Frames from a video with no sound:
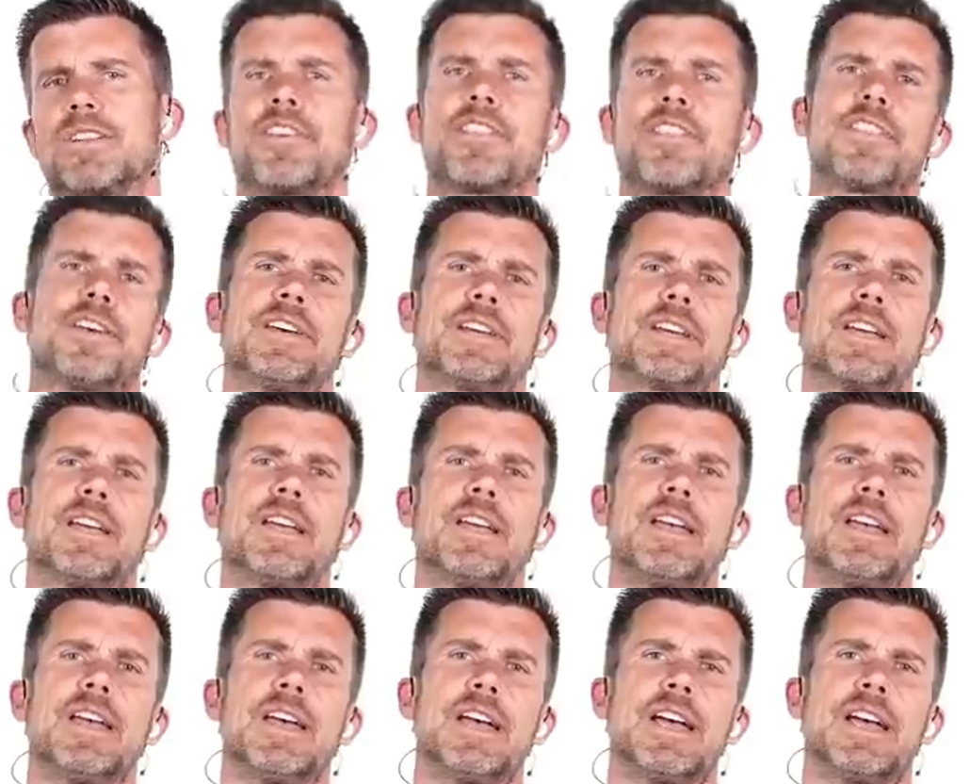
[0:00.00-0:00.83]
And I
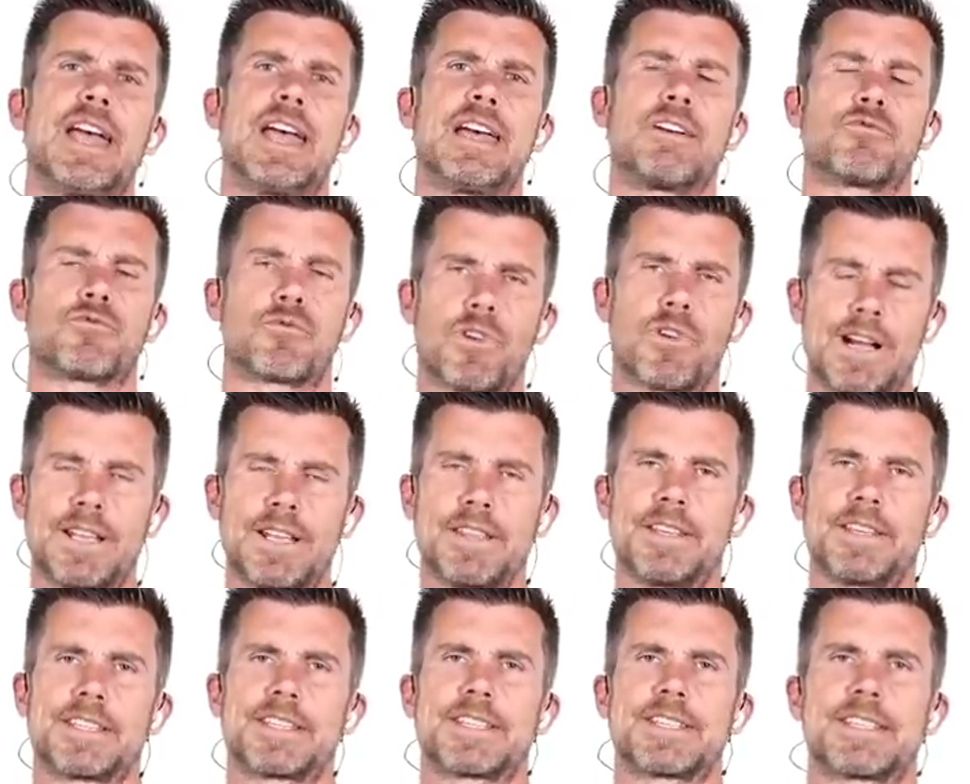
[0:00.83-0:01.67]
think right
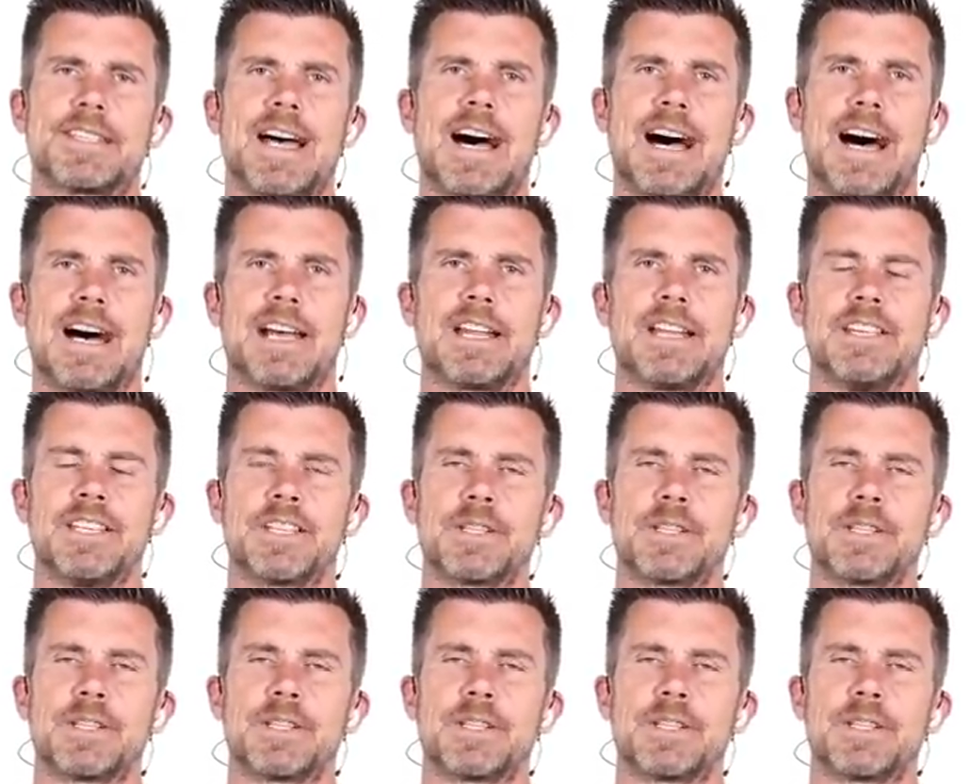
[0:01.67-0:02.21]
at the start,